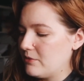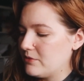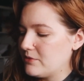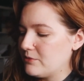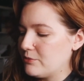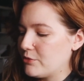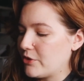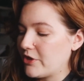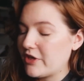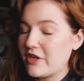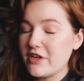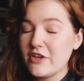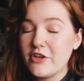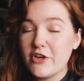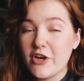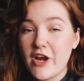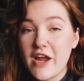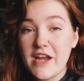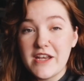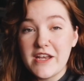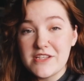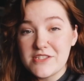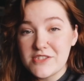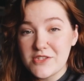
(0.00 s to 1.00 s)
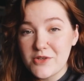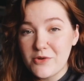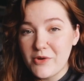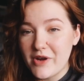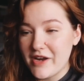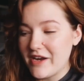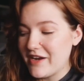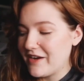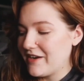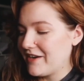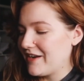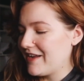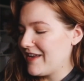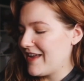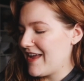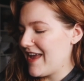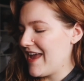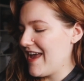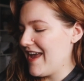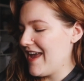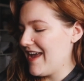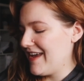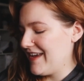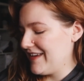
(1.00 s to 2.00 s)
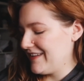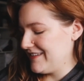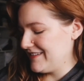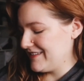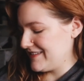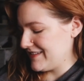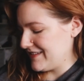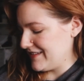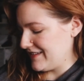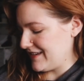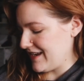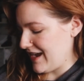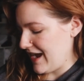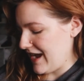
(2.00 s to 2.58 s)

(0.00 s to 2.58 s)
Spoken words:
work a granny square, and